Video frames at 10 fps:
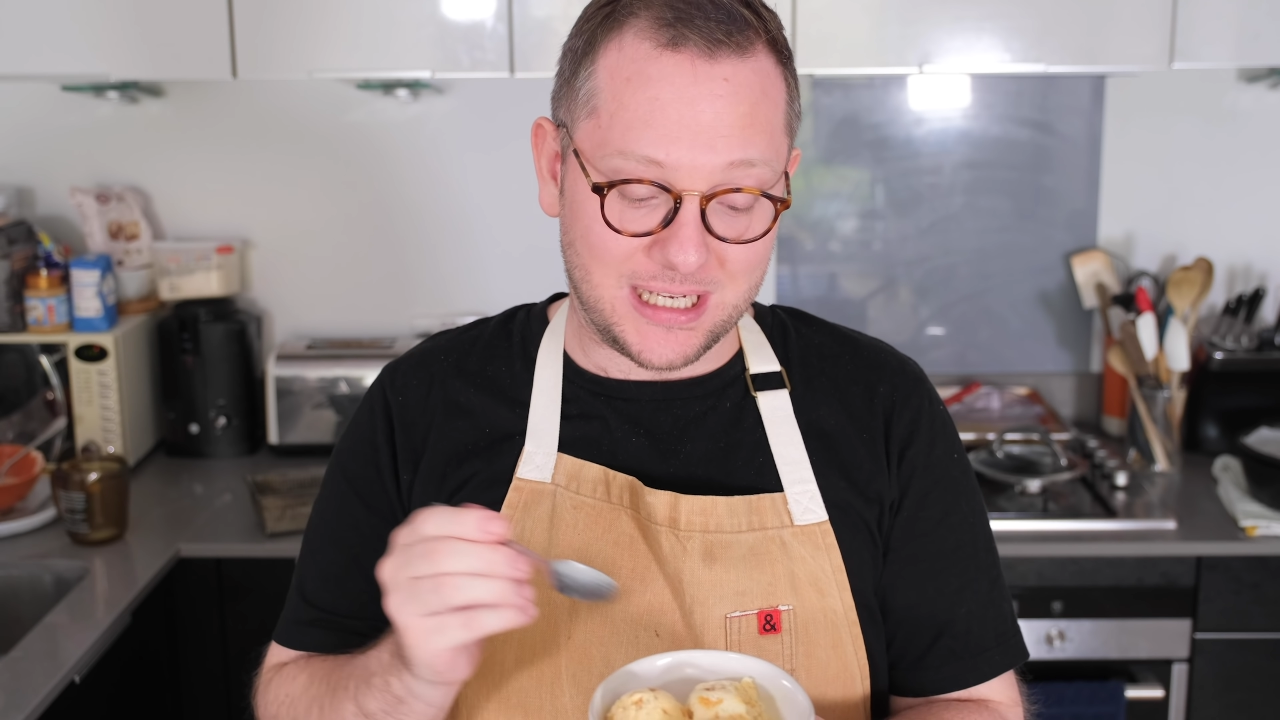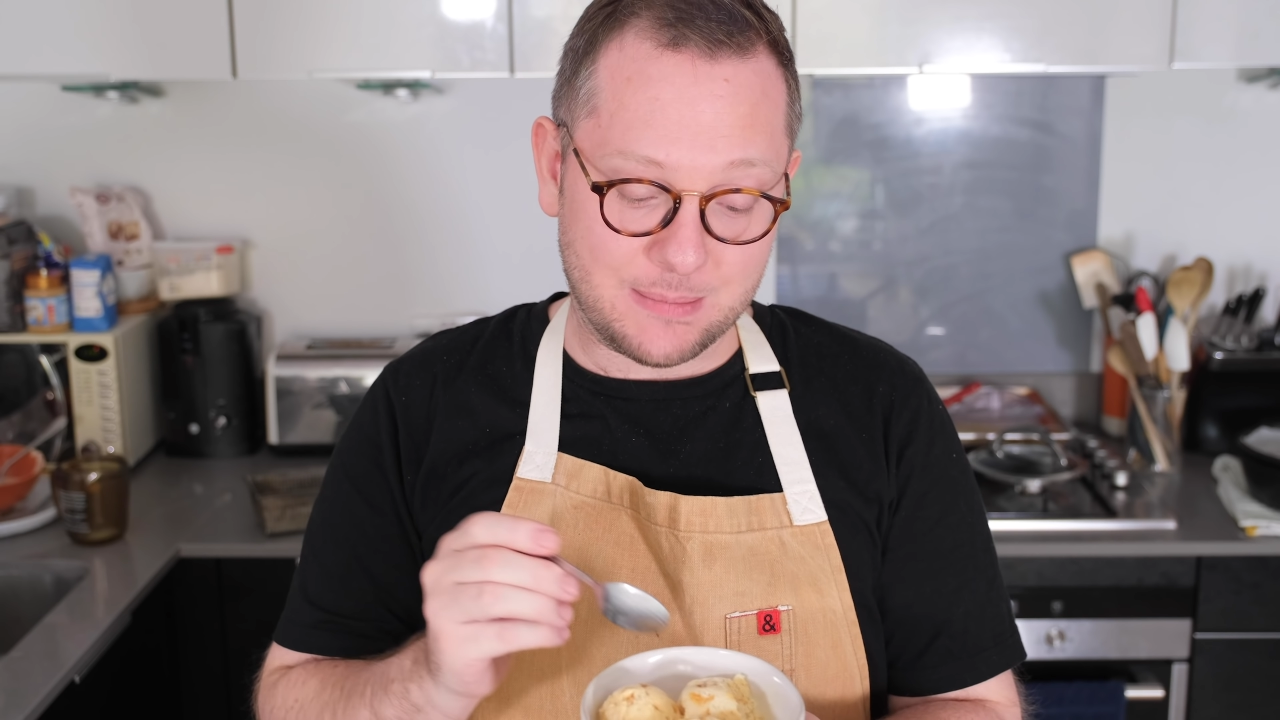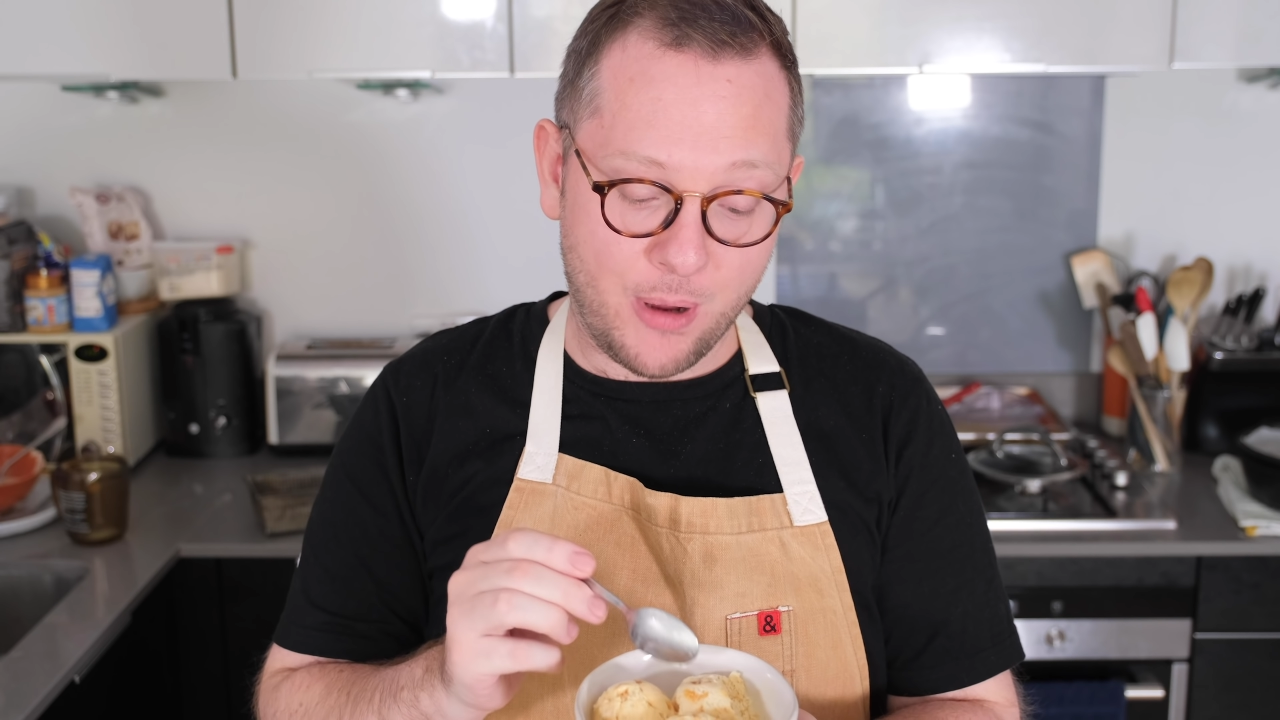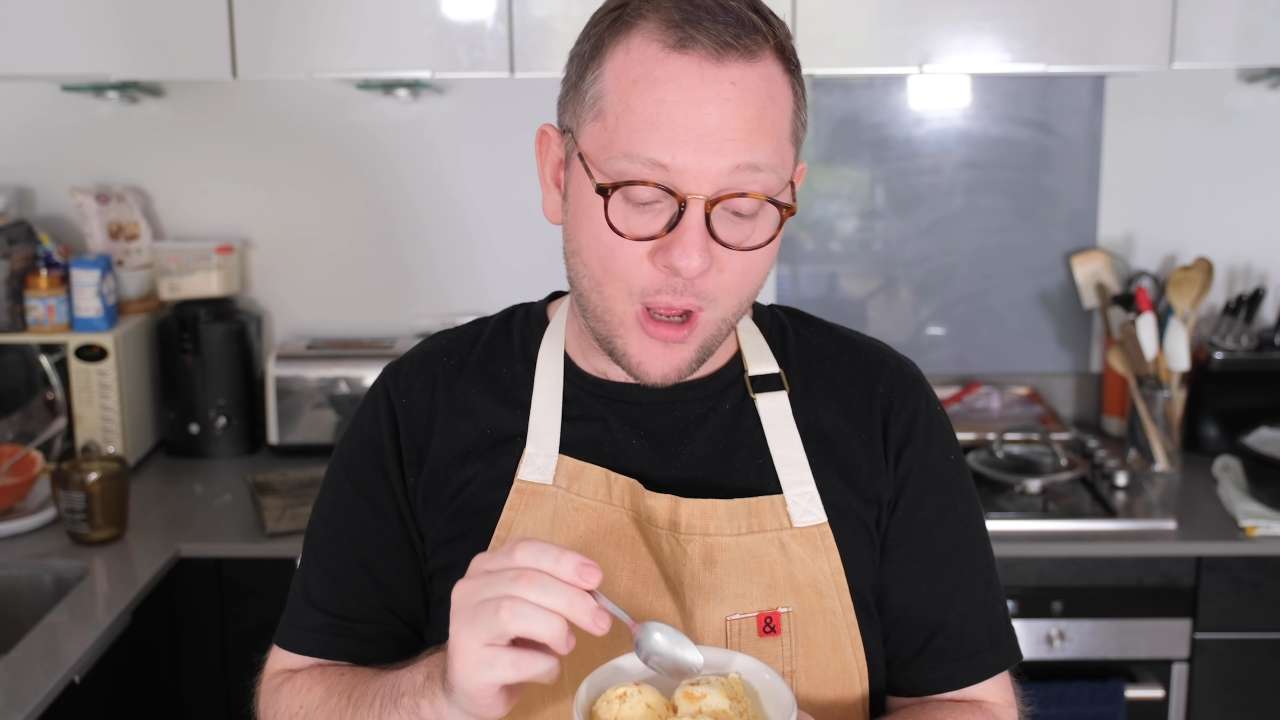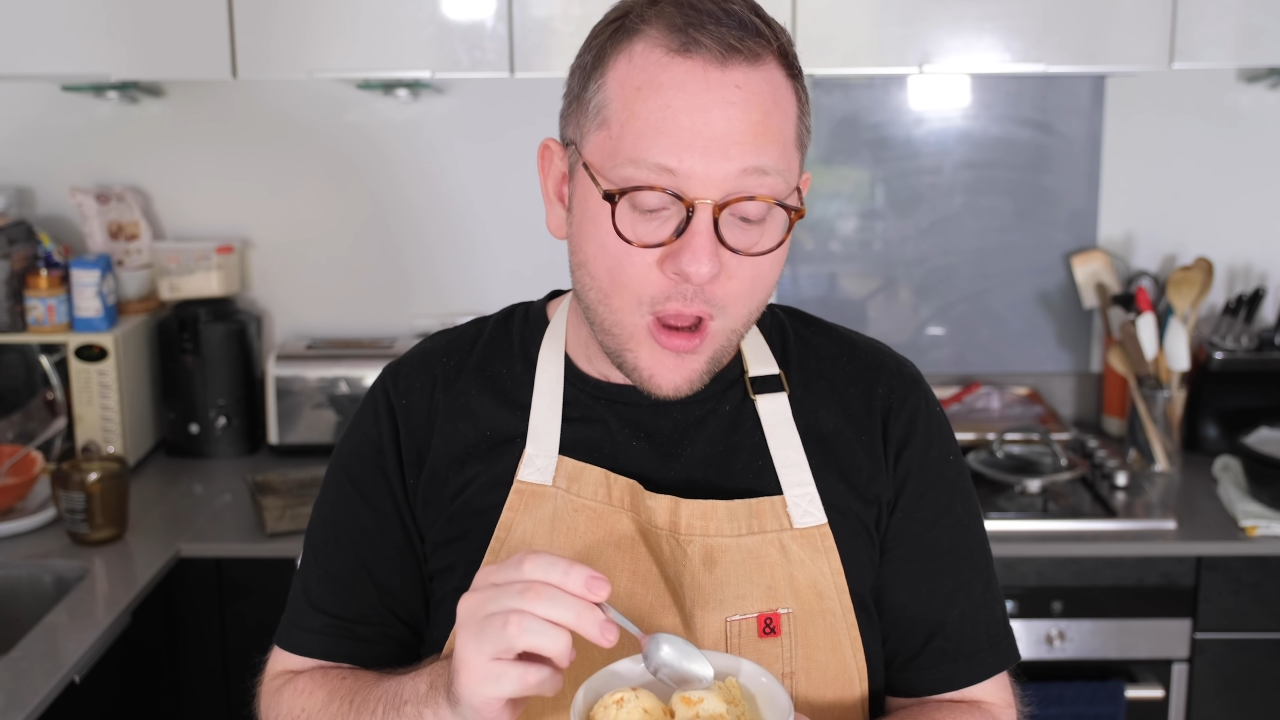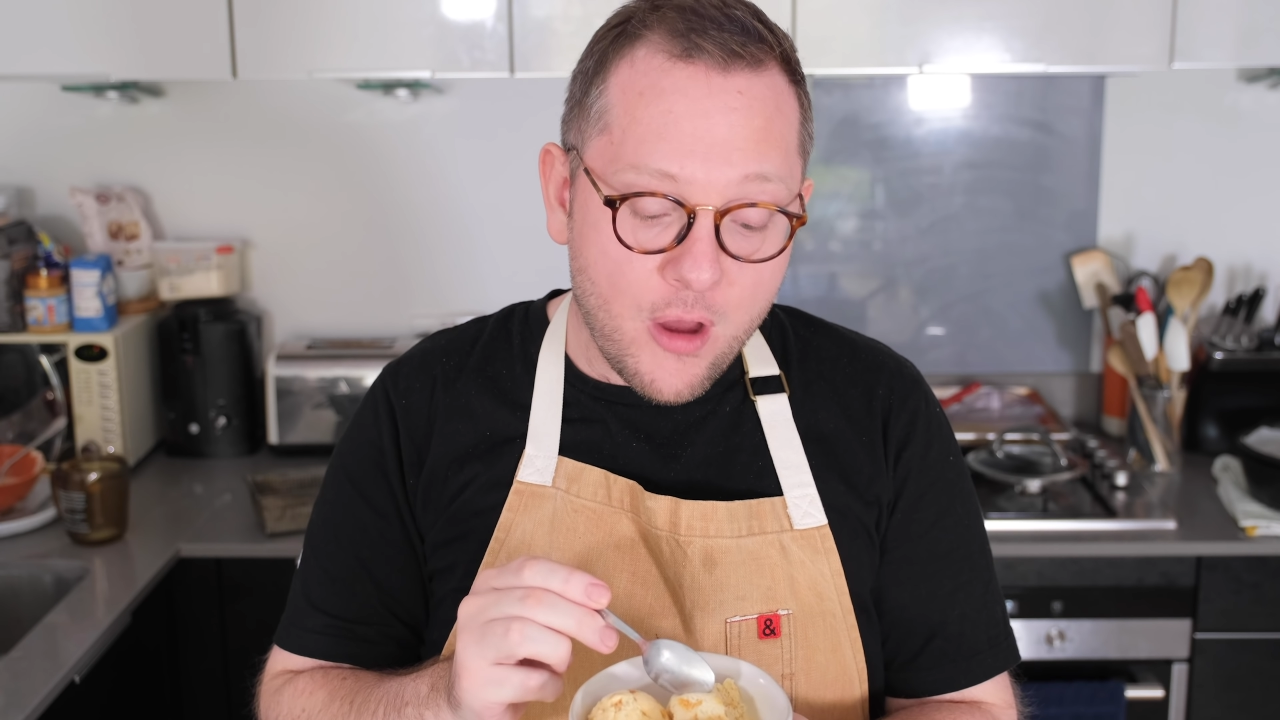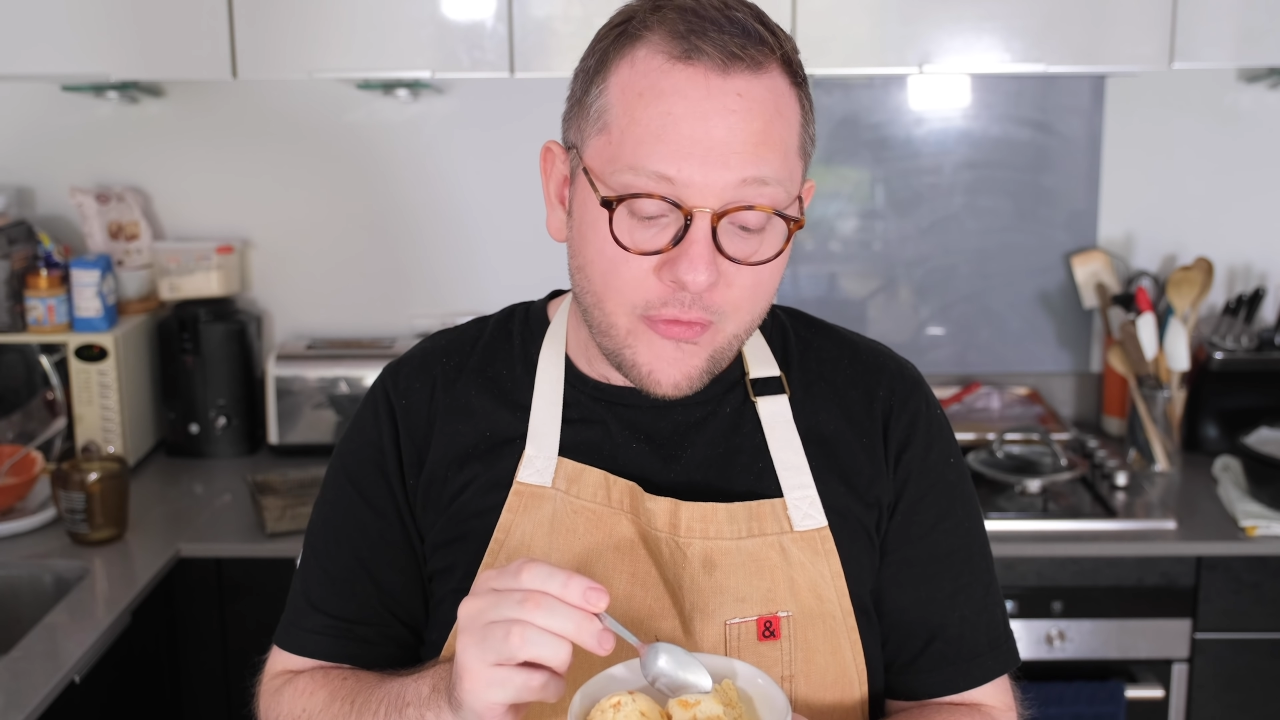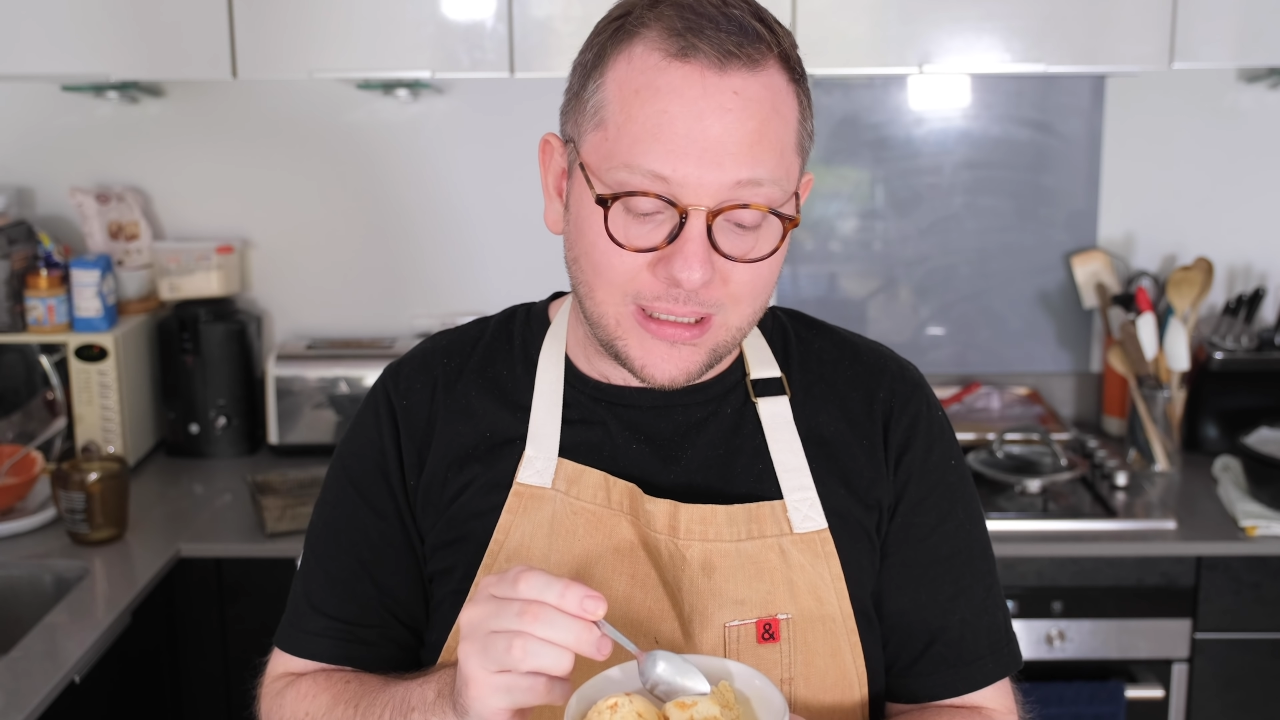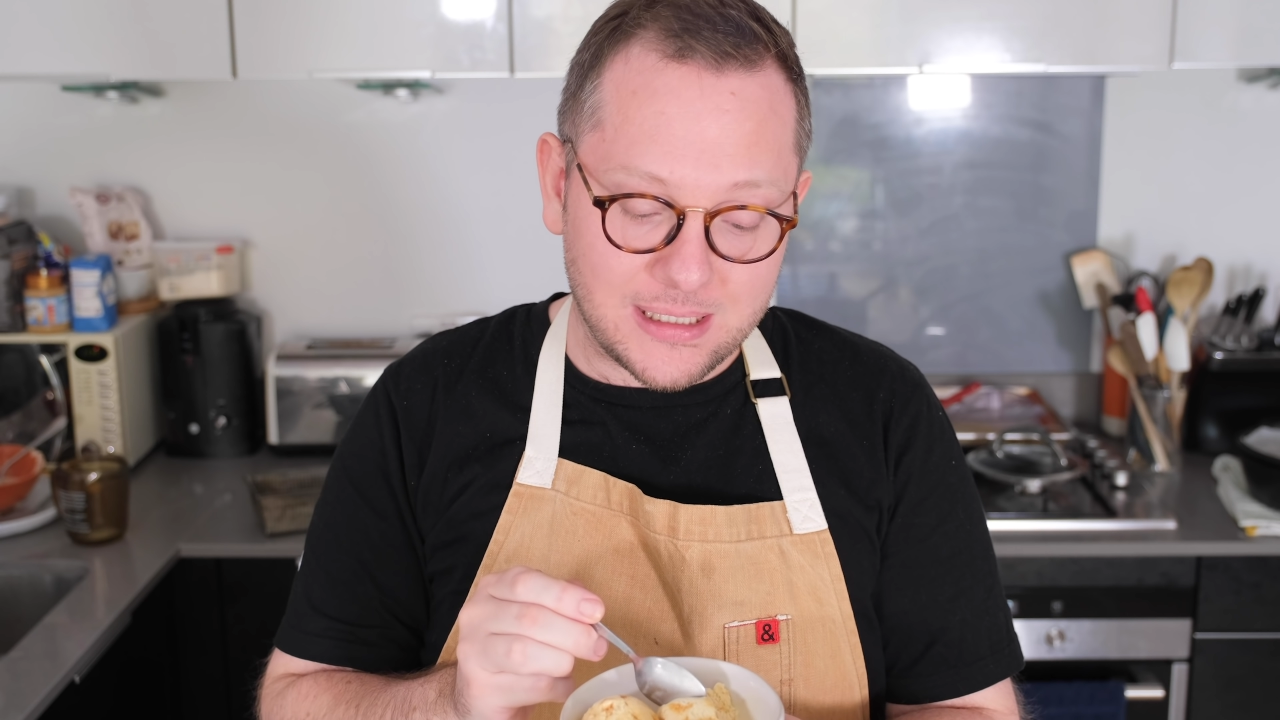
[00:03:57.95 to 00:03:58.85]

It's perfectly